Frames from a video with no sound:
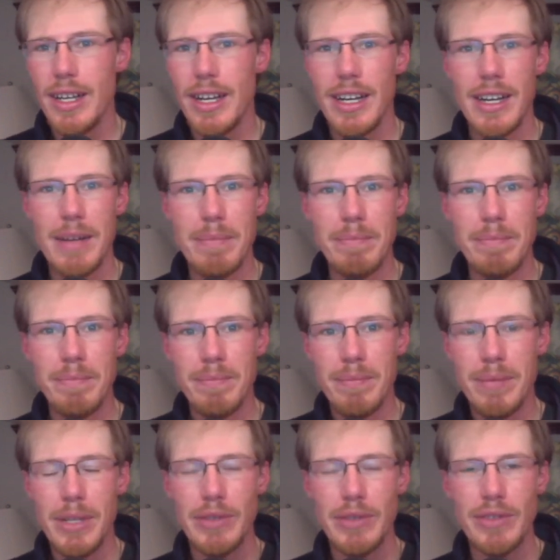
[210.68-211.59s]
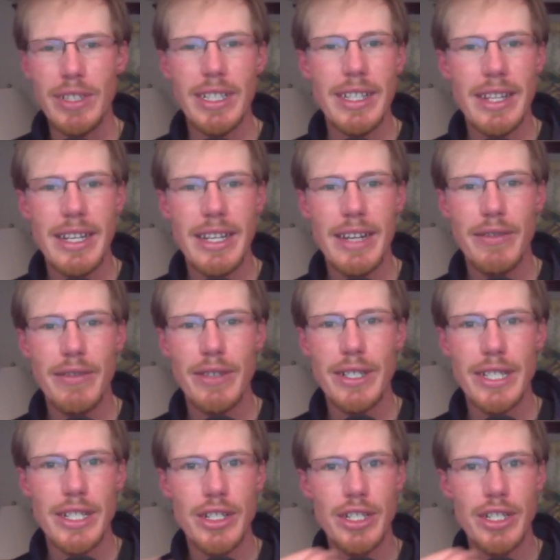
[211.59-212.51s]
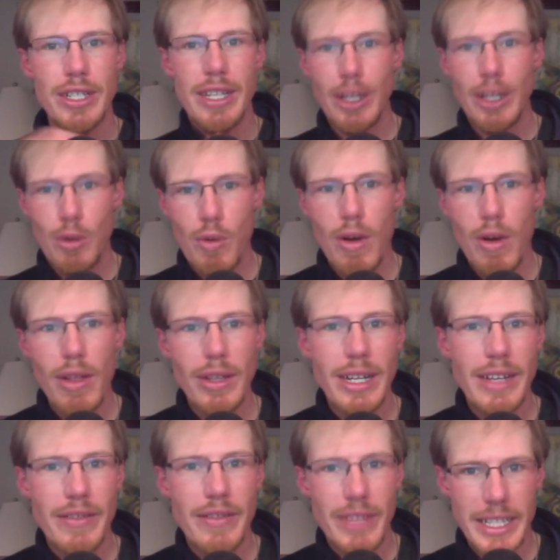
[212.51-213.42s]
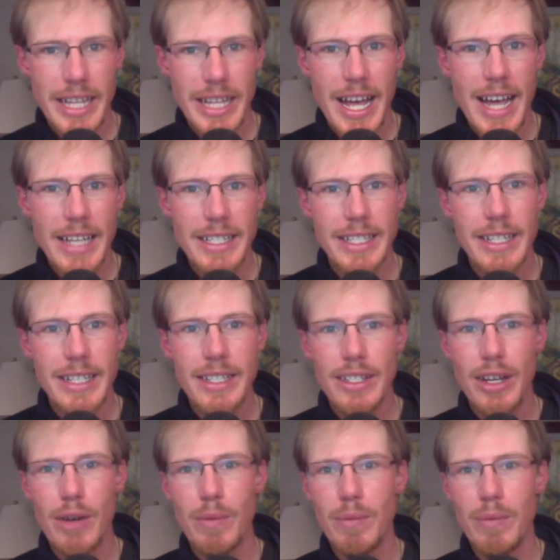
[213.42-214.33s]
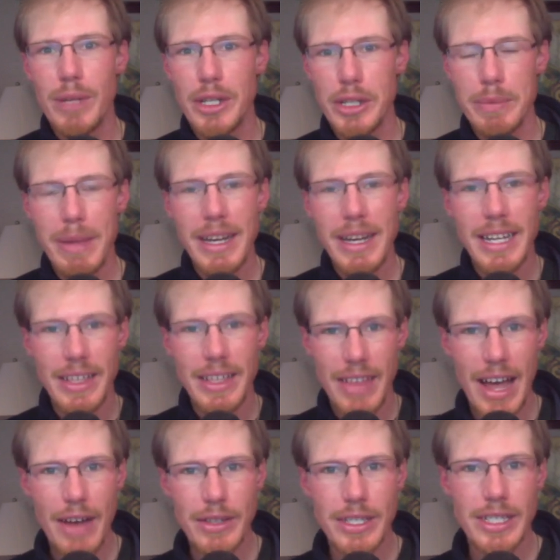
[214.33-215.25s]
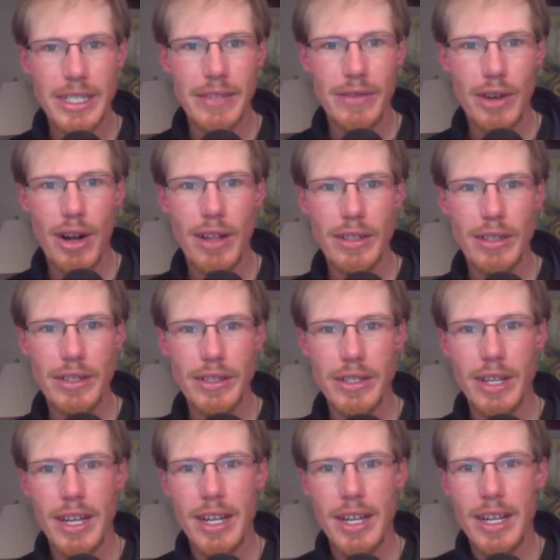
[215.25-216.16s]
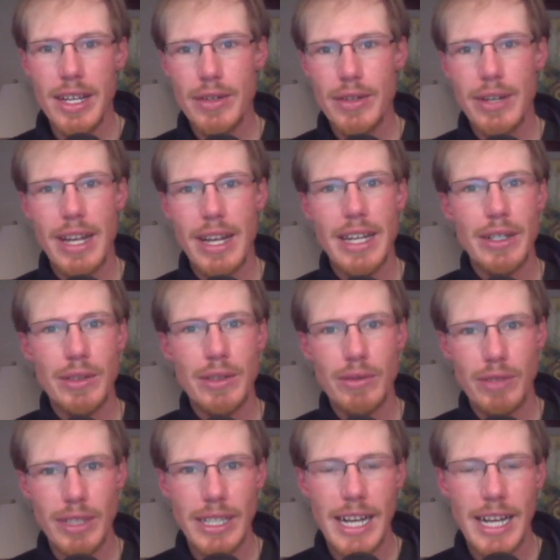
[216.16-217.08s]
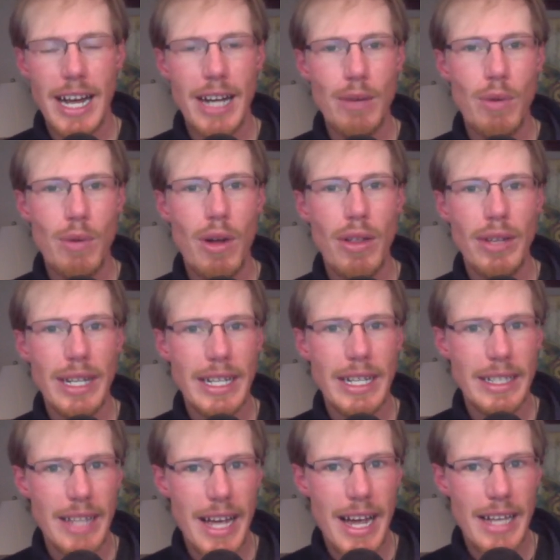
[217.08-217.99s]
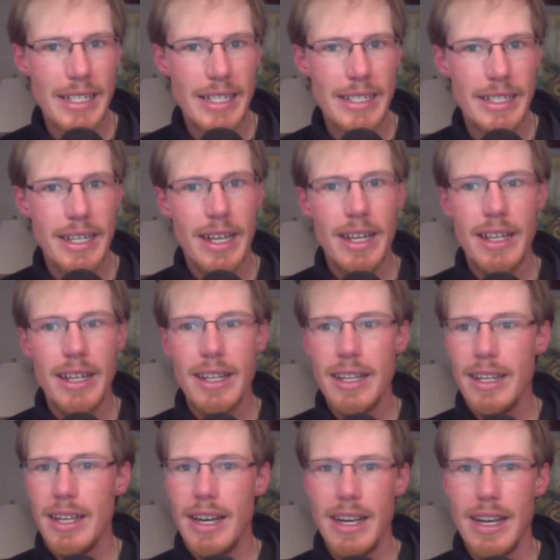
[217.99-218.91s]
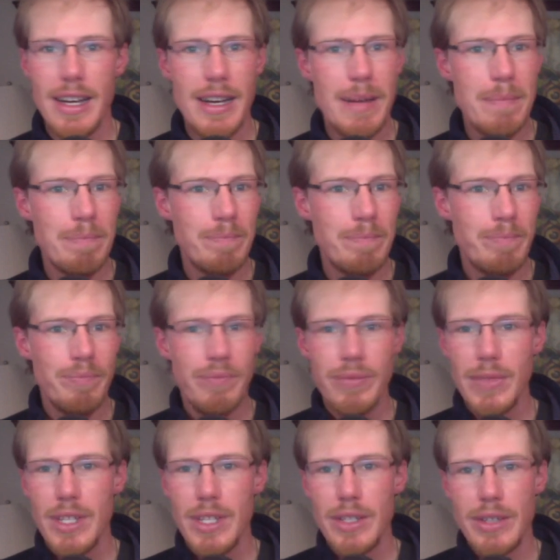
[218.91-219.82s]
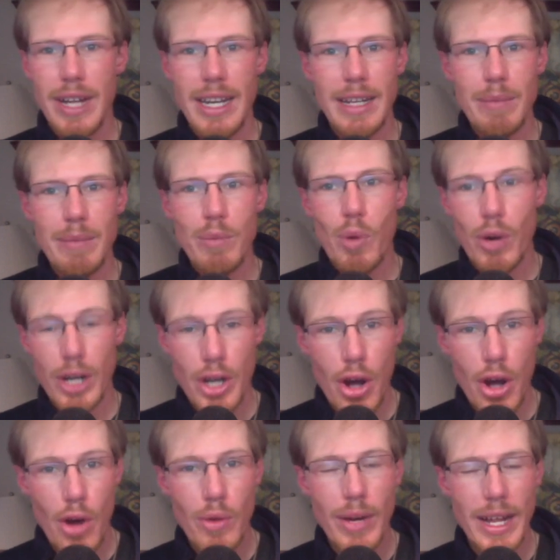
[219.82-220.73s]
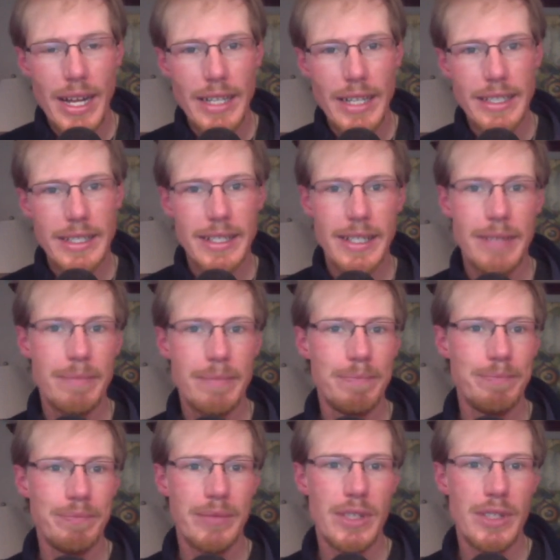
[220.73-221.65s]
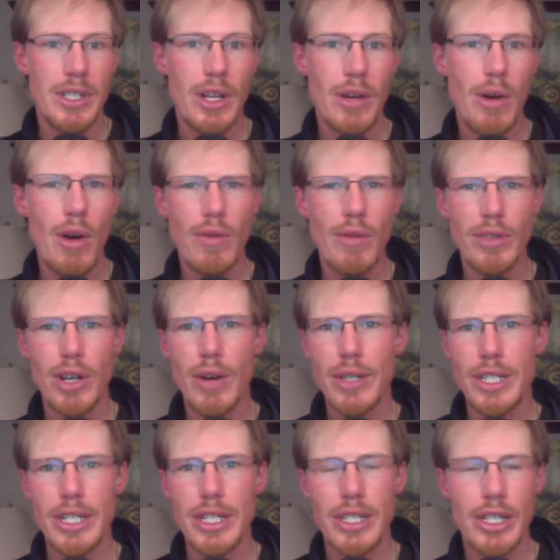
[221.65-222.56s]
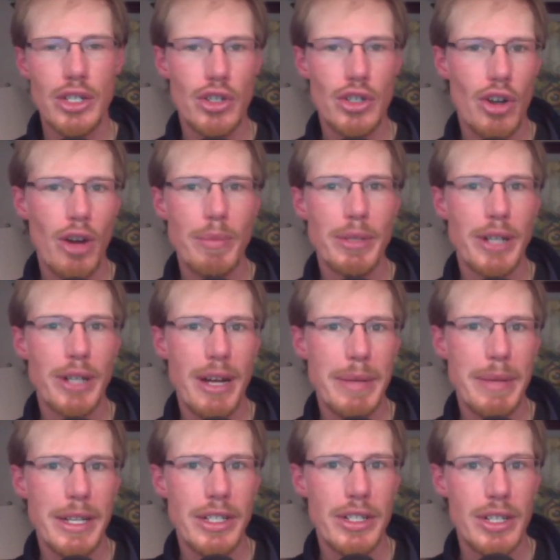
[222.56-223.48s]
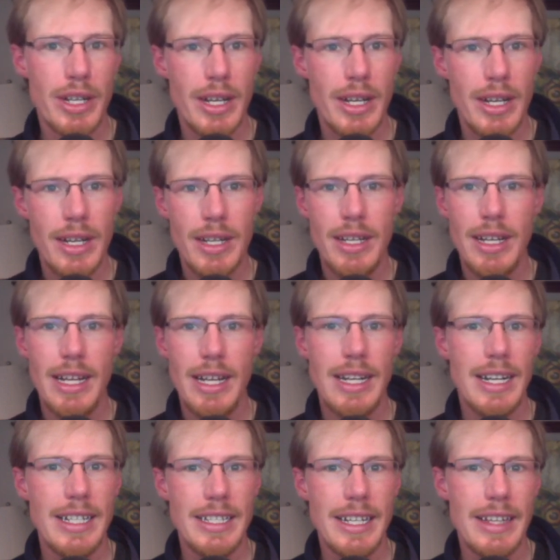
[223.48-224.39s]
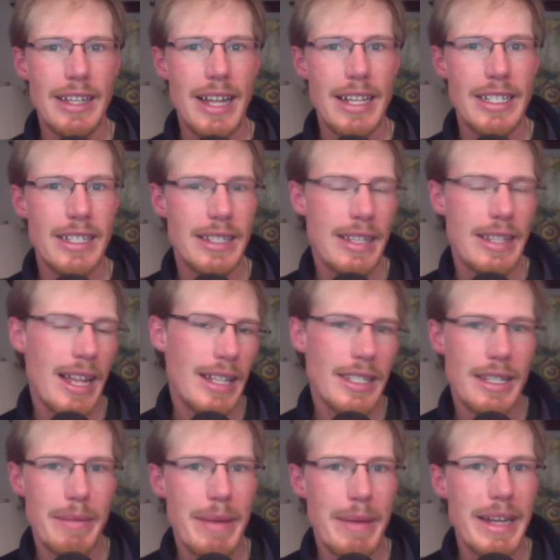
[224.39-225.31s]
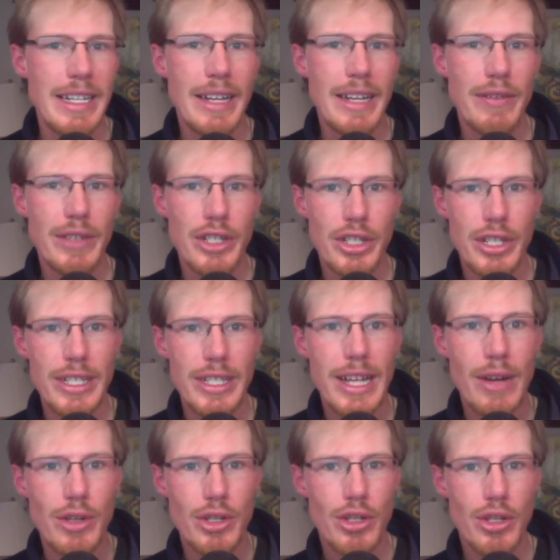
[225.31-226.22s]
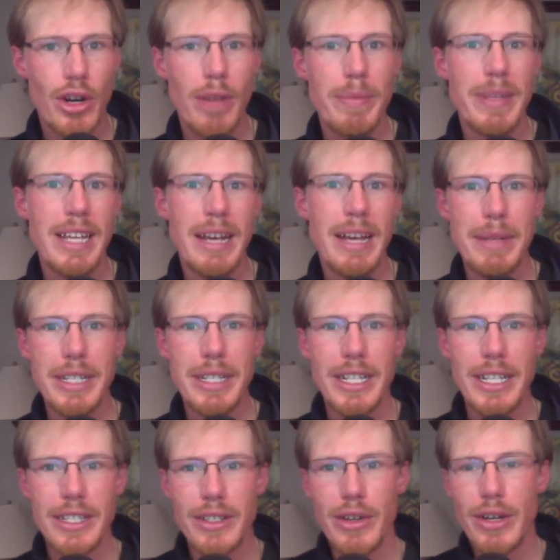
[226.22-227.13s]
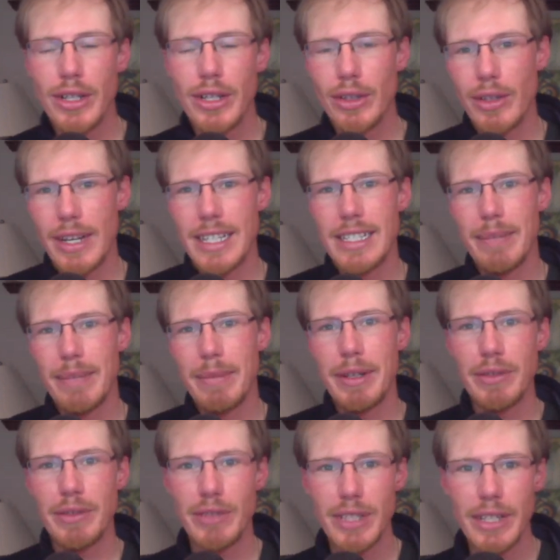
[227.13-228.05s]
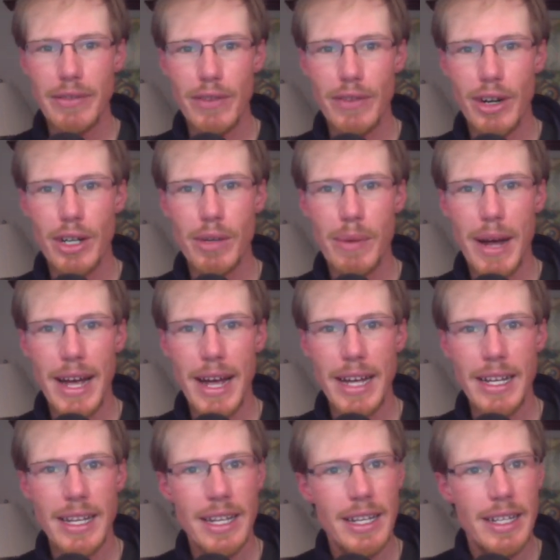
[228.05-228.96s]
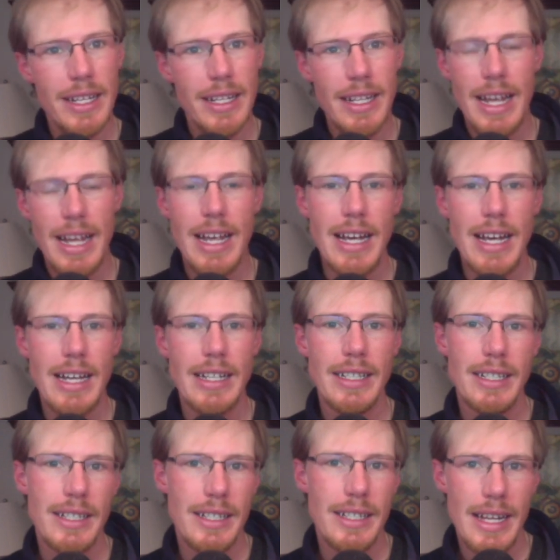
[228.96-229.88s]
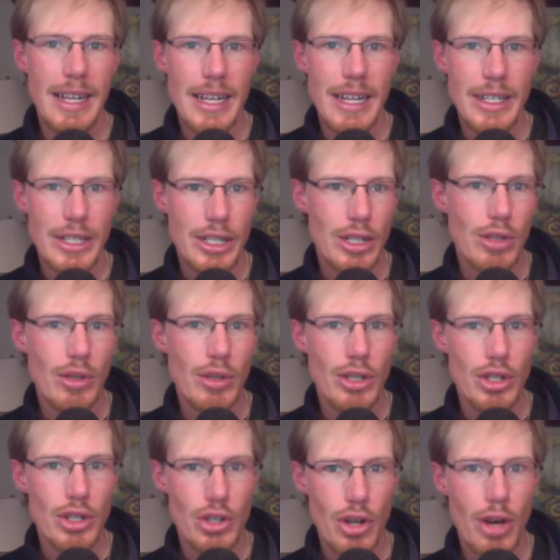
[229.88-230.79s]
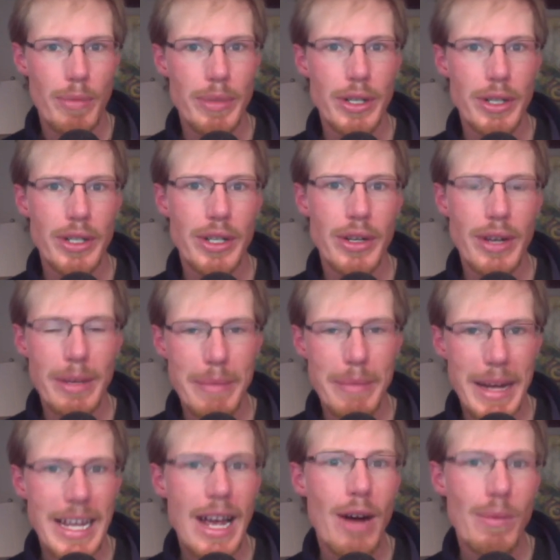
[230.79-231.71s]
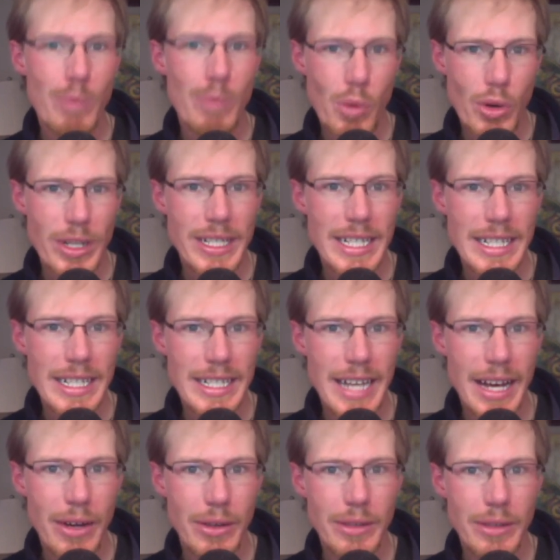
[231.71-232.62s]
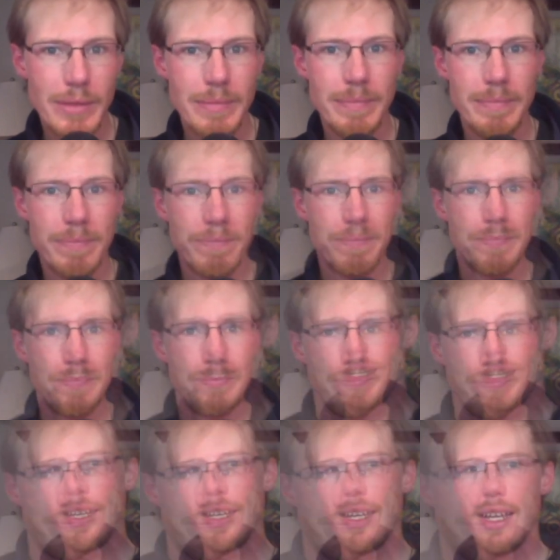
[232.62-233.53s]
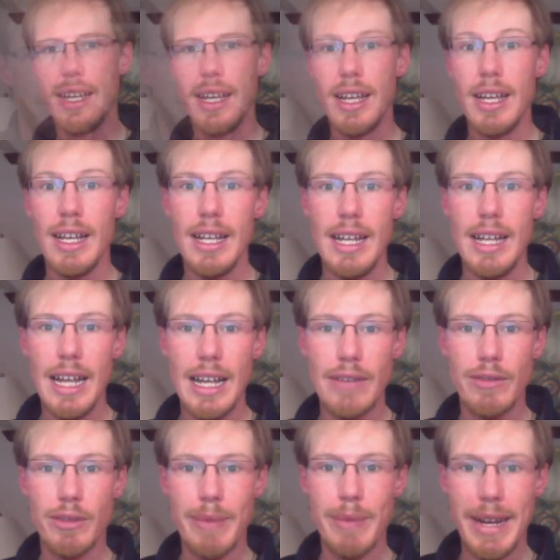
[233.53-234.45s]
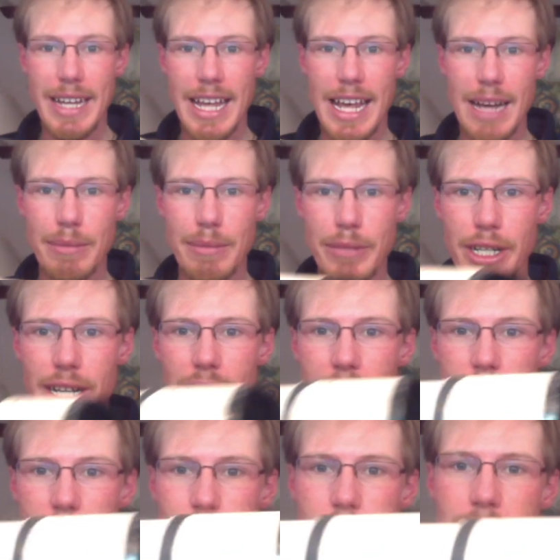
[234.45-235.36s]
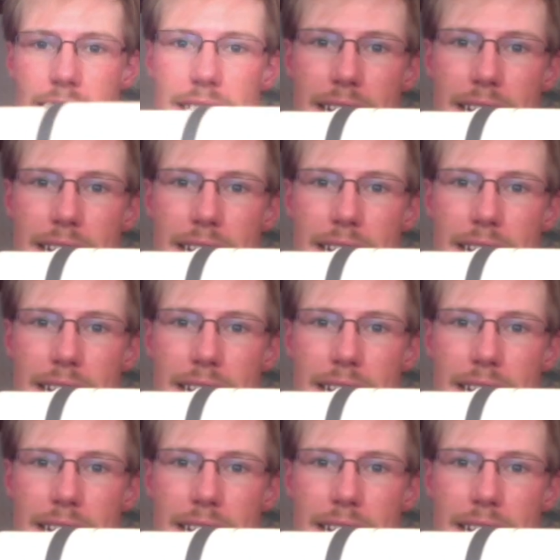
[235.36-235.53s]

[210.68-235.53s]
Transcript: But really the difference is just in the quality of the glass. So when you're spending thousands of dollars, you're getting really high quality glass. You're getting more coatings. So overall, it's just a sharper image. And I'd say that's the main difference, just how sharp the image is. So you can look at something really far away and it just looks sharper. You can make out more detail. And for my camera, I use a